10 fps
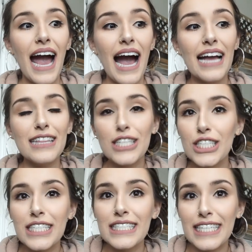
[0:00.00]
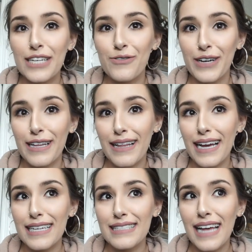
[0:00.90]
I literally didn't
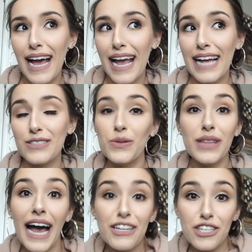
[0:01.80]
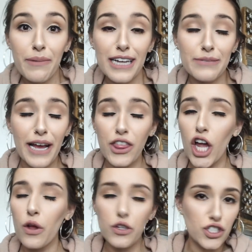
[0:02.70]
realize I had to latch him onto me. I
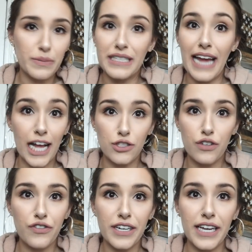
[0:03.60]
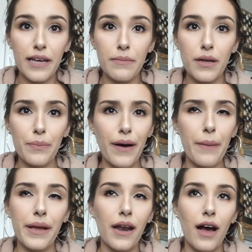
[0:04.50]
thought it would just be natural for him. But I
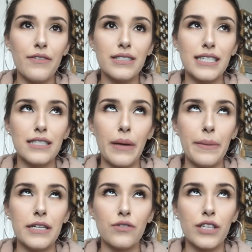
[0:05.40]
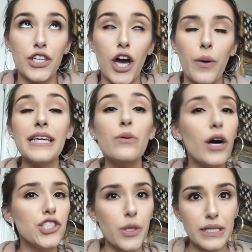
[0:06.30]
mean, obviously he's a baby, he doesn't really know. He
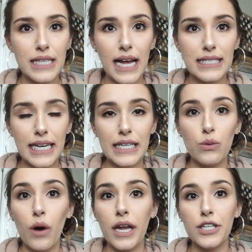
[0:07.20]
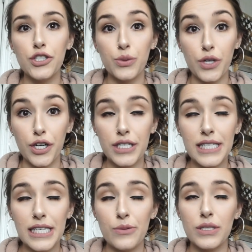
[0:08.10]
was showing signs that he wanted to nurse.
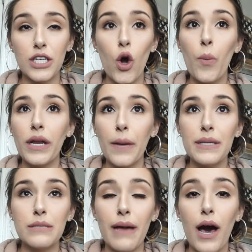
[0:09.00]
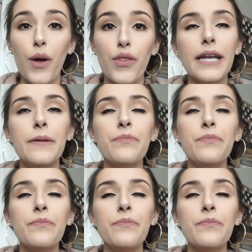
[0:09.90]
He was like opening up his mouth. And...